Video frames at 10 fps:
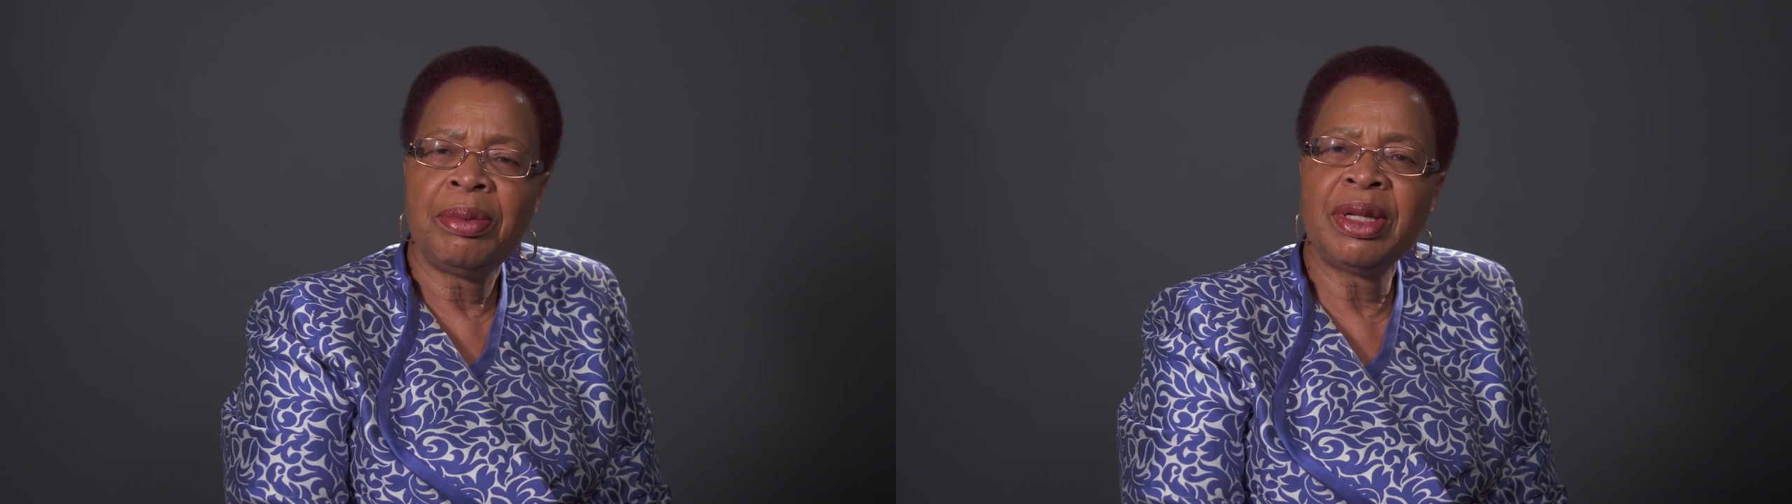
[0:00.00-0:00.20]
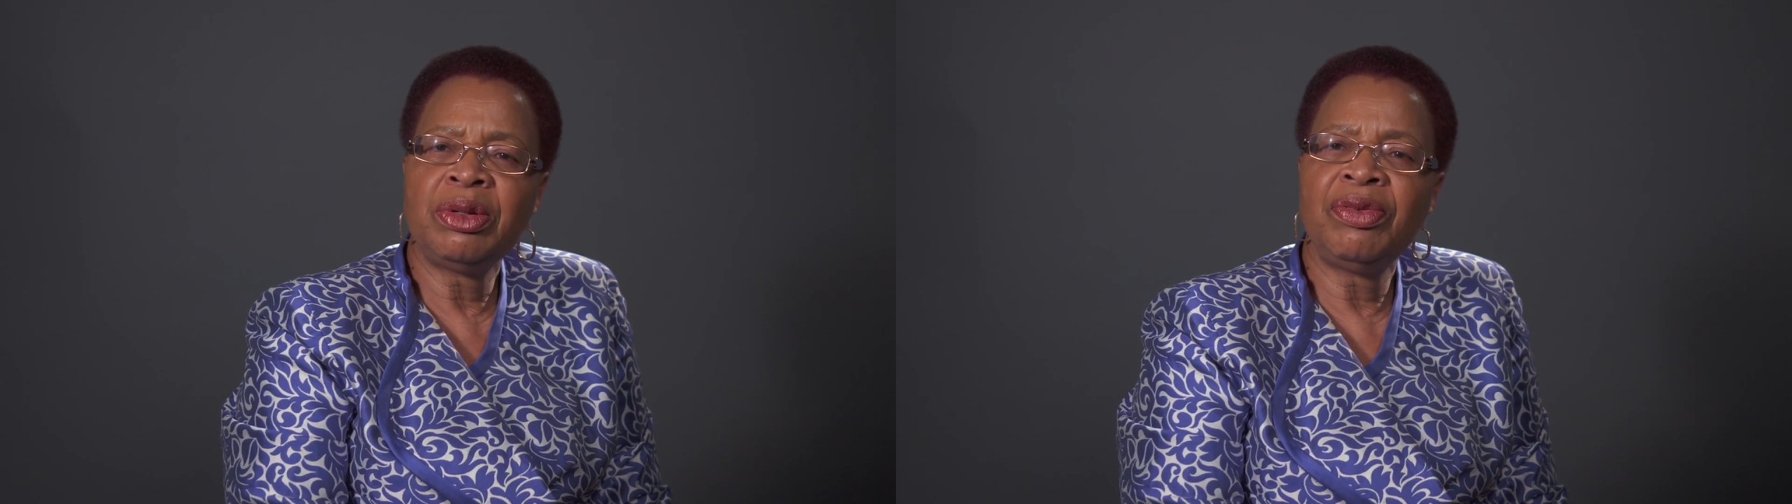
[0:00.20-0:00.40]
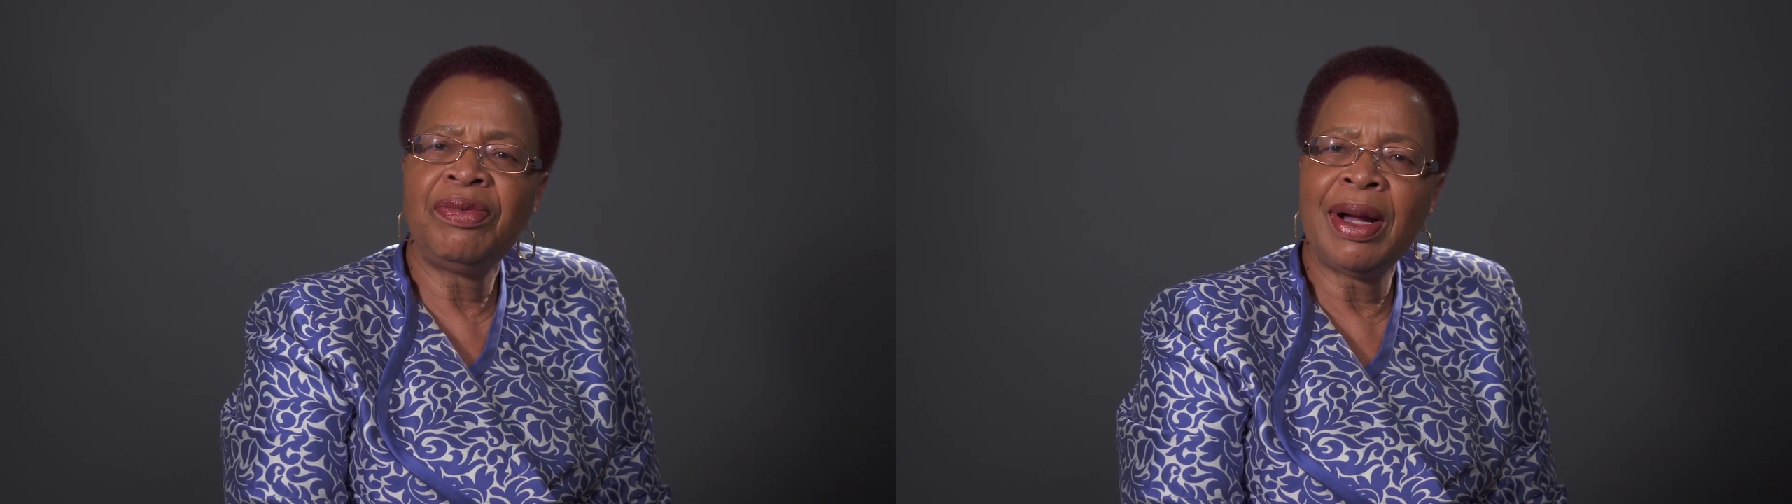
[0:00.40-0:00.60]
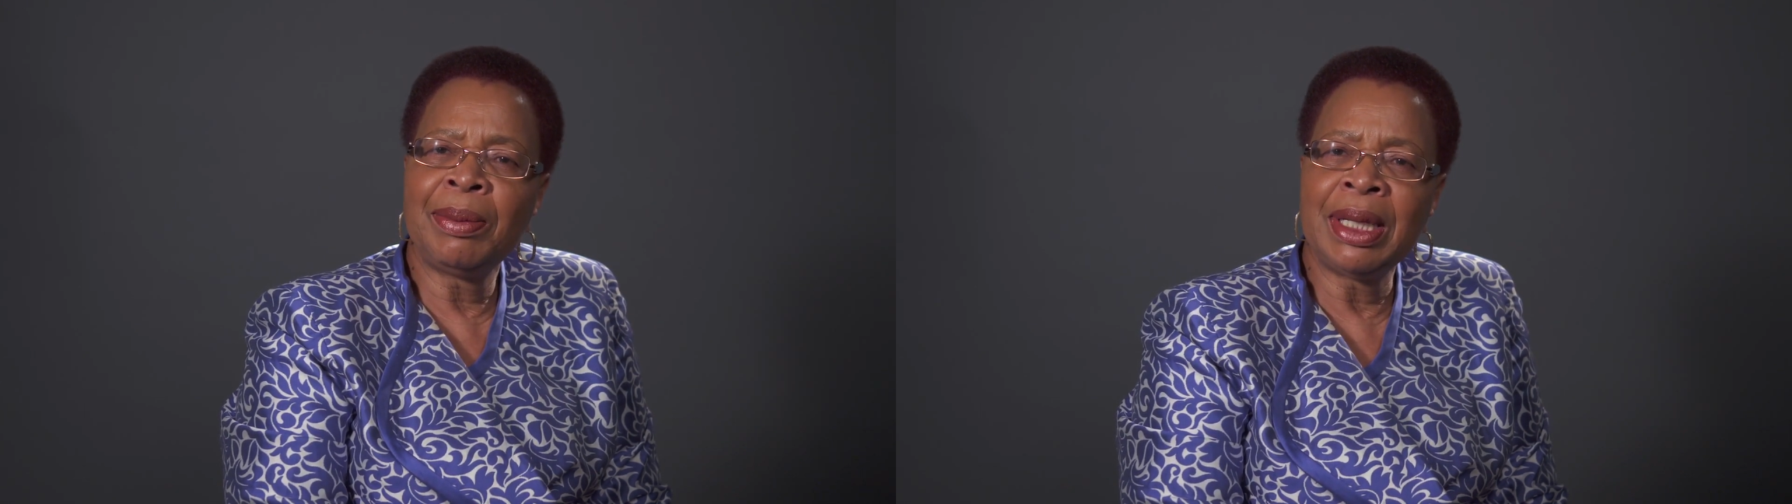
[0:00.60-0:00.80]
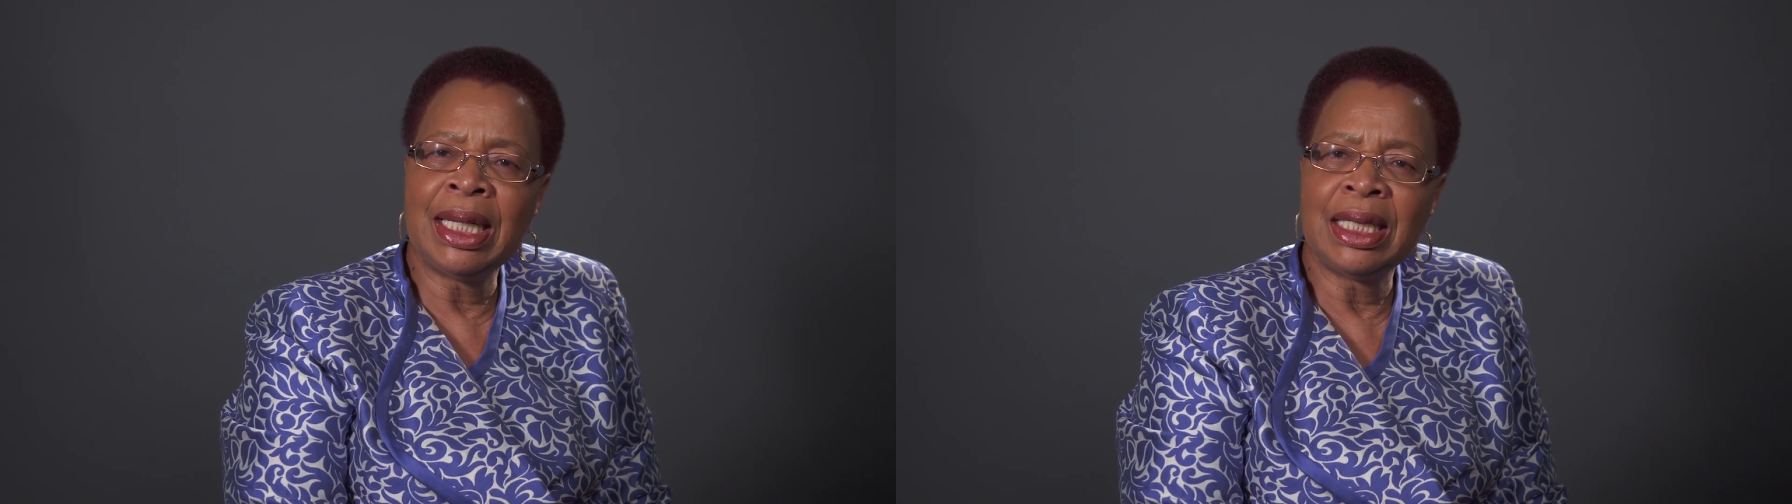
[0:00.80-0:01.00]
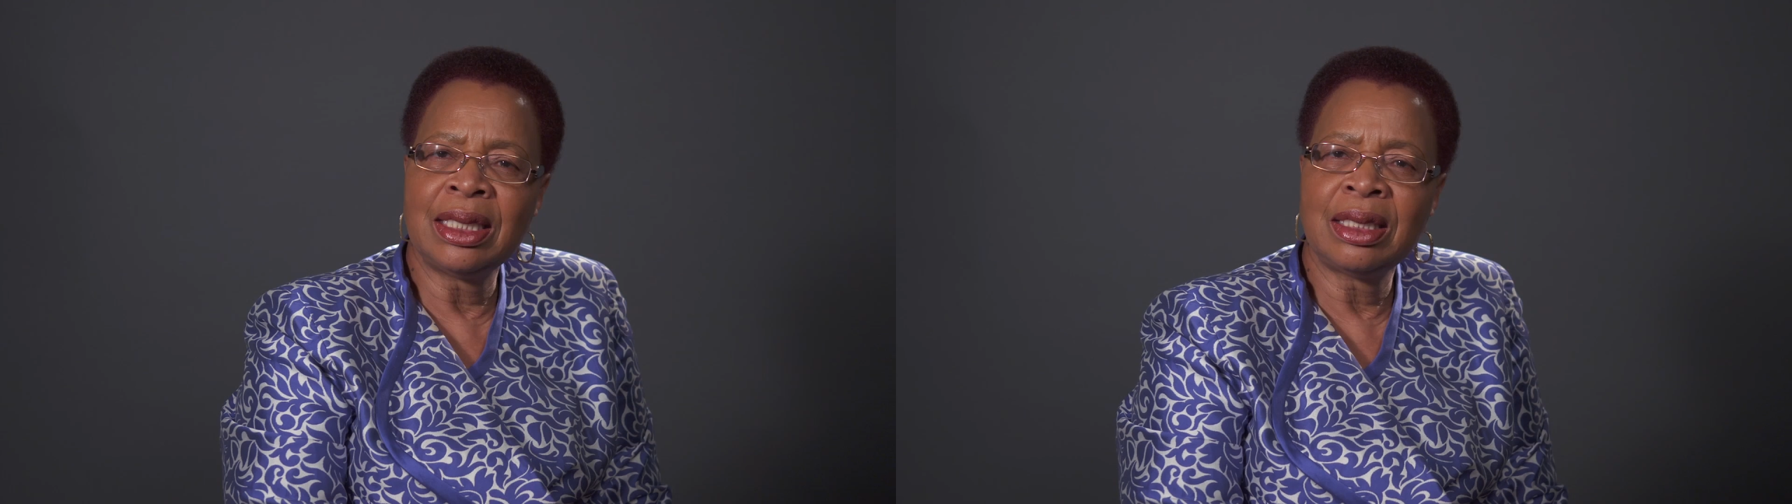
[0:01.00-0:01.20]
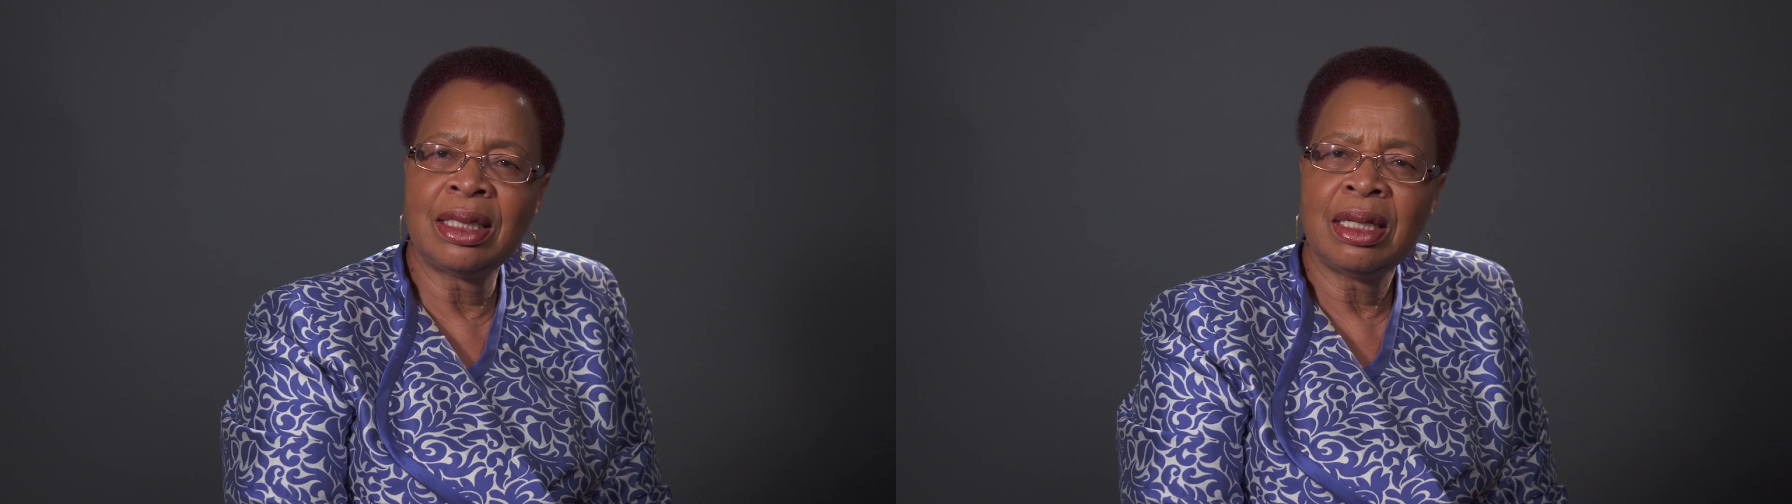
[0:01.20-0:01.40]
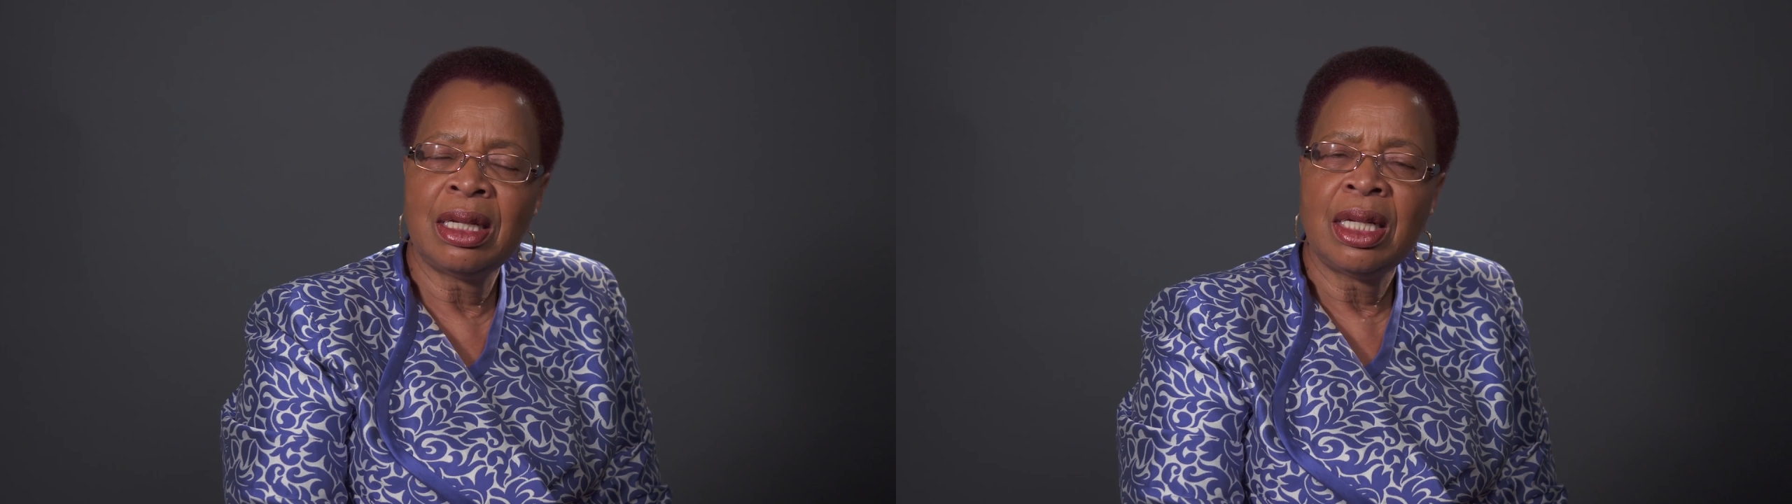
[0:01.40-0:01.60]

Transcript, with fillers: but to families,